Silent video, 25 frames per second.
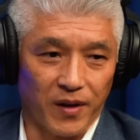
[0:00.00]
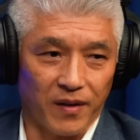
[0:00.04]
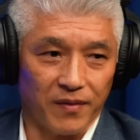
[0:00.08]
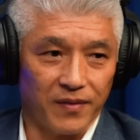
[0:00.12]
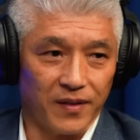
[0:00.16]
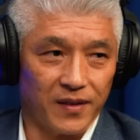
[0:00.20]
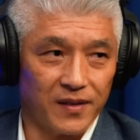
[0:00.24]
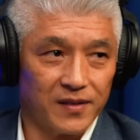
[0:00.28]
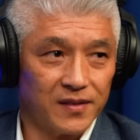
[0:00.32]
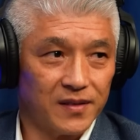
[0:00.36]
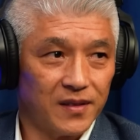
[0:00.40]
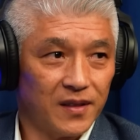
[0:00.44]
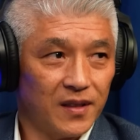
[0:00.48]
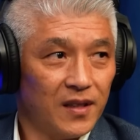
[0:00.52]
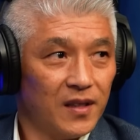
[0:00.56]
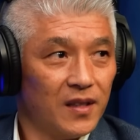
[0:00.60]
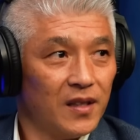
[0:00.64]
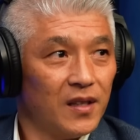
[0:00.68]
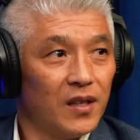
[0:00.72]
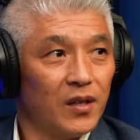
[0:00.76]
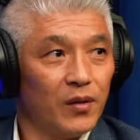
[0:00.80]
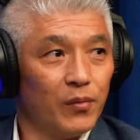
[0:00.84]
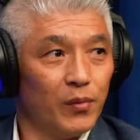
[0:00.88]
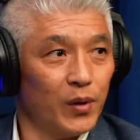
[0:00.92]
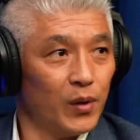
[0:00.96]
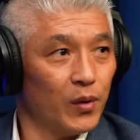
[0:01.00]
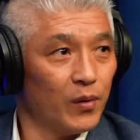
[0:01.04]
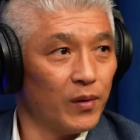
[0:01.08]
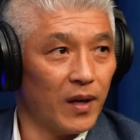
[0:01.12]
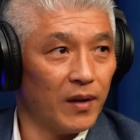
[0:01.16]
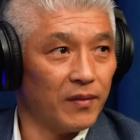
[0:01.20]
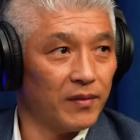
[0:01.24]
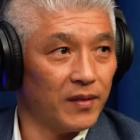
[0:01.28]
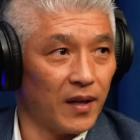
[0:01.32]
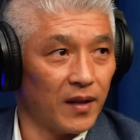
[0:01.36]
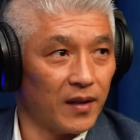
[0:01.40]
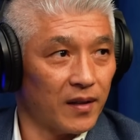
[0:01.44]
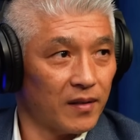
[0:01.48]
graphics. We don't
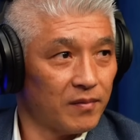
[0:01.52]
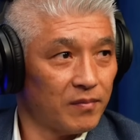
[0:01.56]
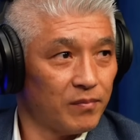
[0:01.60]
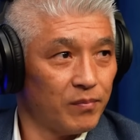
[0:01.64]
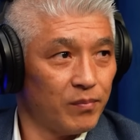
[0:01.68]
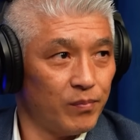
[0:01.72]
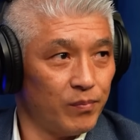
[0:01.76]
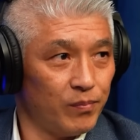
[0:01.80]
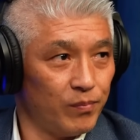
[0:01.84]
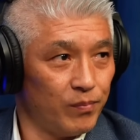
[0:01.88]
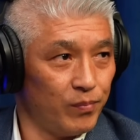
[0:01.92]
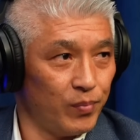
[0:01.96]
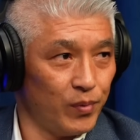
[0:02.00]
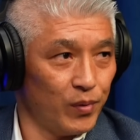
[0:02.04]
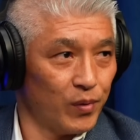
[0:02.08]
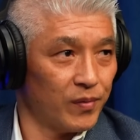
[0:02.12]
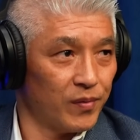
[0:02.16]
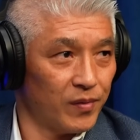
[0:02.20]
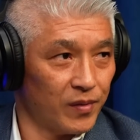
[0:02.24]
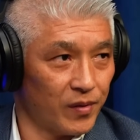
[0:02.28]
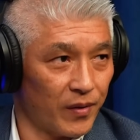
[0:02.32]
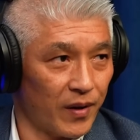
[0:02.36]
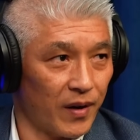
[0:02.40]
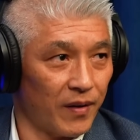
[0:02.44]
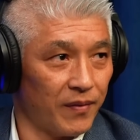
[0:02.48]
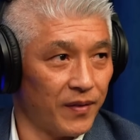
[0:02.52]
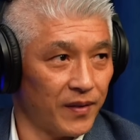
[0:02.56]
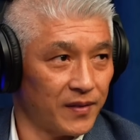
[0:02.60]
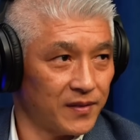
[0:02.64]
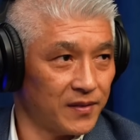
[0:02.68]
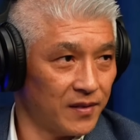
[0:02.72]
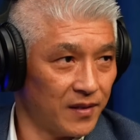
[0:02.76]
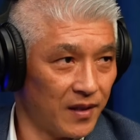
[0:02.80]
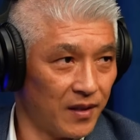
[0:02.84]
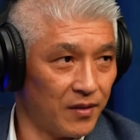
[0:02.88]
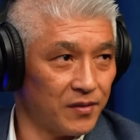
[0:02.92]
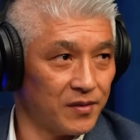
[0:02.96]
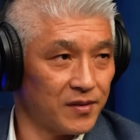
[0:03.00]
have that beautiful
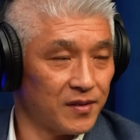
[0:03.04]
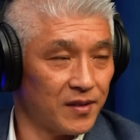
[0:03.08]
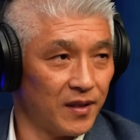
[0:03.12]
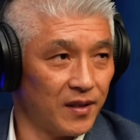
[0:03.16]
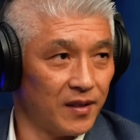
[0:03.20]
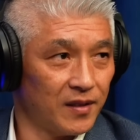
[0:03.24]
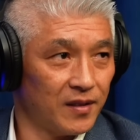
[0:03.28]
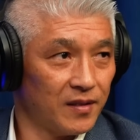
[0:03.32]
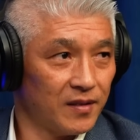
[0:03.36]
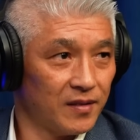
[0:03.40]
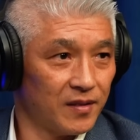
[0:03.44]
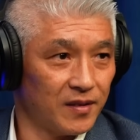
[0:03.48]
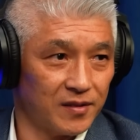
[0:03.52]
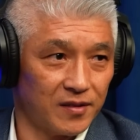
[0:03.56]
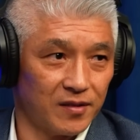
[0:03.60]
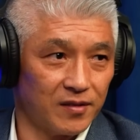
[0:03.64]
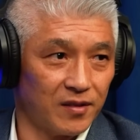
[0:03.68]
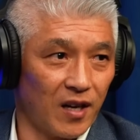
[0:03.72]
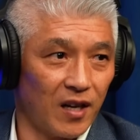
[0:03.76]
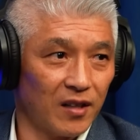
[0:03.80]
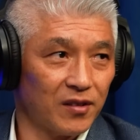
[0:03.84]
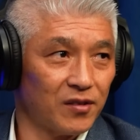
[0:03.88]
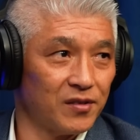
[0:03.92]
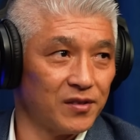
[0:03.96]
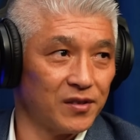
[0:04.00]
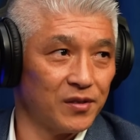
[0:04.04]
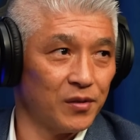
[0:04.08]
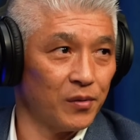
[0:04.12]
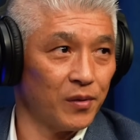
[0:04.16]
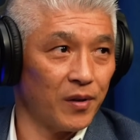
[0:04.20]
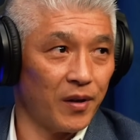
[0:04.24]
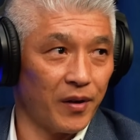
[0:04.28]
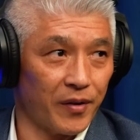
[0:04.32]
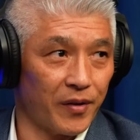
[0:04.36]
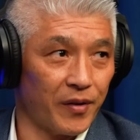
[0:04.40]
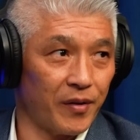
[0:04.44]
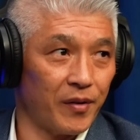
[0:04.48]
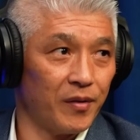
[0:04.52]
graphics on our side because the doctors
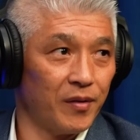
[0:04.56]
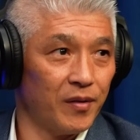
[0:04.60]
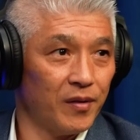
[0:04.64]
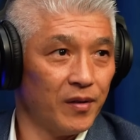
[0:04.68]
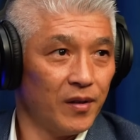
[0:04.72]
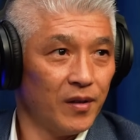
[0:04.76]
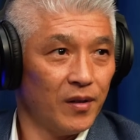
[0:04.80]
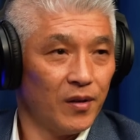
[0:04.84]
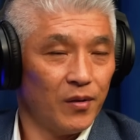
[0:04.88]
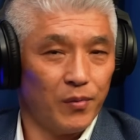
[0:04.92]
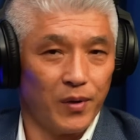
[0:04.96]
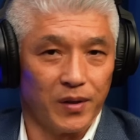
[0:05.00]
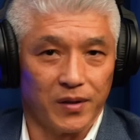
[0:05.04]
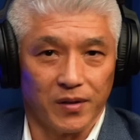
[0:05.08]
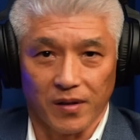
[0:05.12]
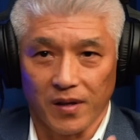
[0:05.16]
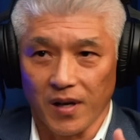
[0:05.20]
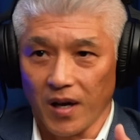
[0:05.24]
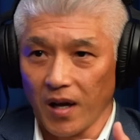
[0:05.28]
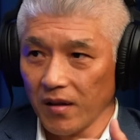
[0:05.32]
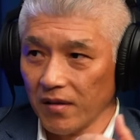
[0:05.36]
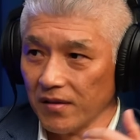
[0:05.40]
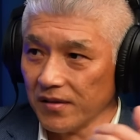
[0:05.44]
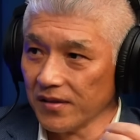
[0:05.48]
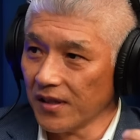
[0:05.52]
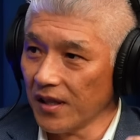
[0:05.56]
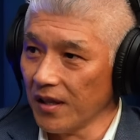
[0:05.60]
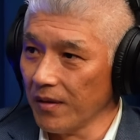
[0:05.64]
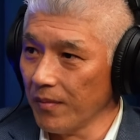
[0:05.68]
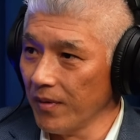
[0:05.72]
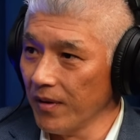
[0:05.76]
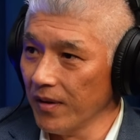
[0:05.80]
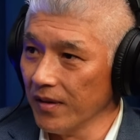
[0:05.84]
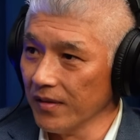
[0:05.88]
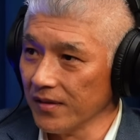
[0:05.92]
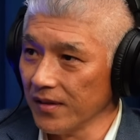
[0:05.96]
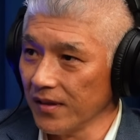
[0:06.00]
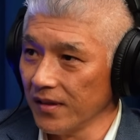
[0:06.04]
don't care what the color
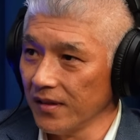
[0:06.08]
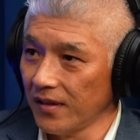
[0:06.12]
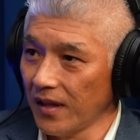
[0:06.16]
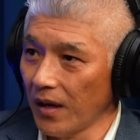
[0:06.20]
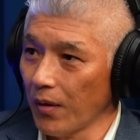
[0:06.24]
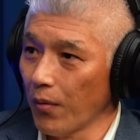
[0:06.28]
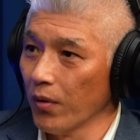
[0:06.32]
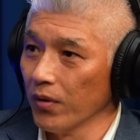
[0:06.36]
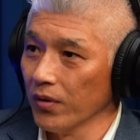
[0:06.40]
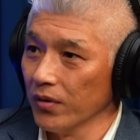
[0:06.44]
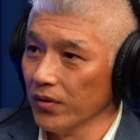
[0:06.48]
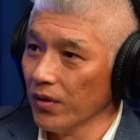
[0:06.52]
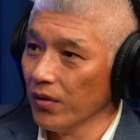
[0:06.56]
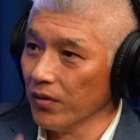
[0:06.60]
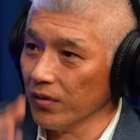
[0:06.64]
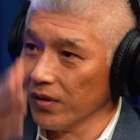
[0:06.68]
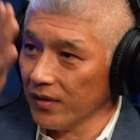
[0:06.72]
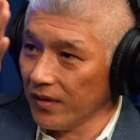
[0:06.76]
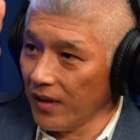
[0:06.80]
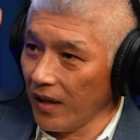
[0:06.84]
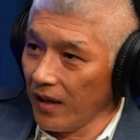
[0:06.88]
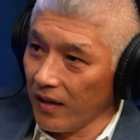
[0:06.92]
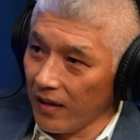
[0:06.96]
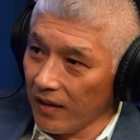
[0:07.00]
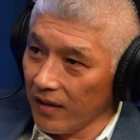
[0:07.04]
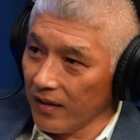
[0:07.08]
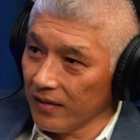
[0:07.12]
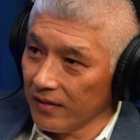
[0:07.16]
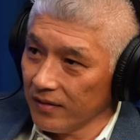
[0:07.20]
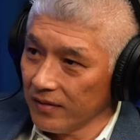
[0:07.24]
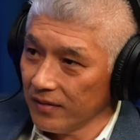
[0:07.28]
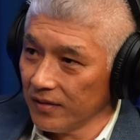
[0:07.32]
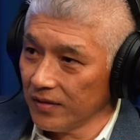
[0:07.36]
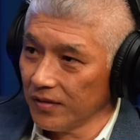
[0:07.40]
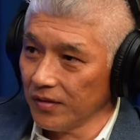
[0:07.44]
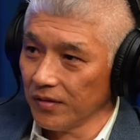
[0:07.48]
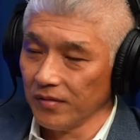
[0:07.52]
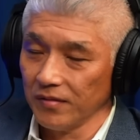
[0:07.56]
scheme is. They want to know the data.
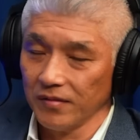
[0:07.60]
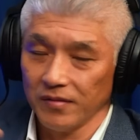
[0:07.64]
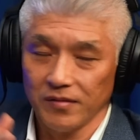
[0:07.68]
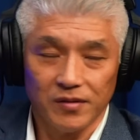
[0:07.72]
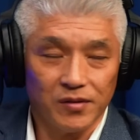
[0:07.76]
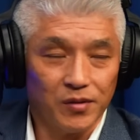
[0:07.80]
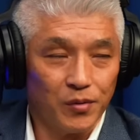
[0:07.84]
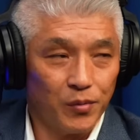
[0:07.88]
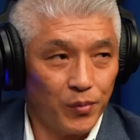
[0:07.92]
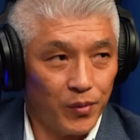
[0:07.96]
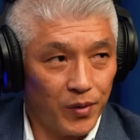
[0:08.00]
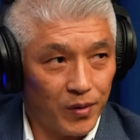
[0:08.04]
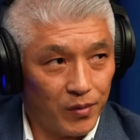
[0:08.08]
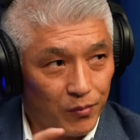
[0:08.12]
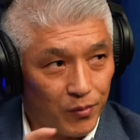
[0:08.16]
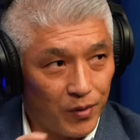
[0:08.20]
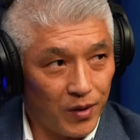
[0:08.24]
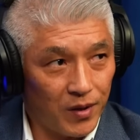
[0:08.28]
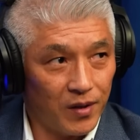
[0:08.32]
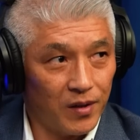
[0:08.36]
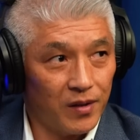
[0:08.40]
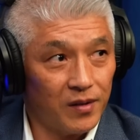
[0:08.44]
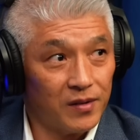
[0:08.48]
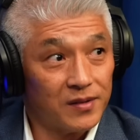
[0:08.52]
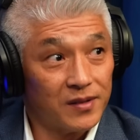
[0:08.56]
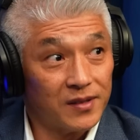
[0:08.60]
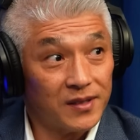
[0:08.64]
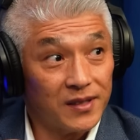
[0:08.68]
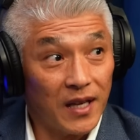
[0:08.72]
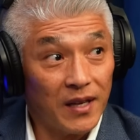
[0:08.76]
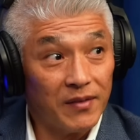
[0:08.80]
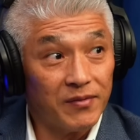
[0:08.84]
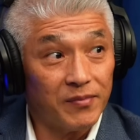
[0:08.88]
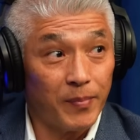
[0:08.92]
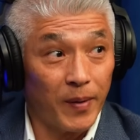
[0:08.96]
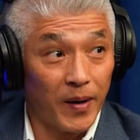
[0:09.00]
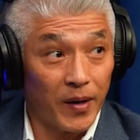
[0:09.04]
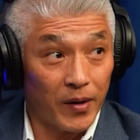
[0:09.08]
So we
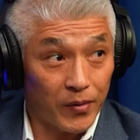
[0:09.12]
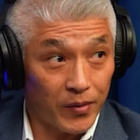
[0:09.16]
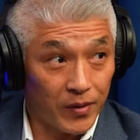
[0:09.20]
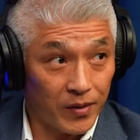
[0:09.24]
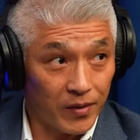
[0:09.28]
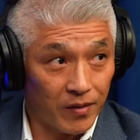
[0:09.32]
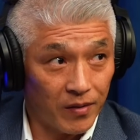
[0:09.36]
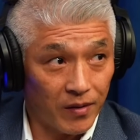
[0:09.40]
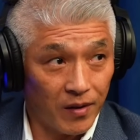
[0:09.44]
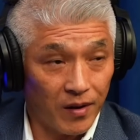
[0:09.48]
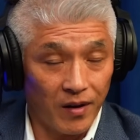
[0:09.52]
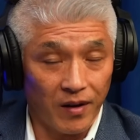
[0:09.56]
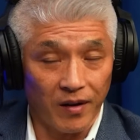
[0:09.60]
save battery on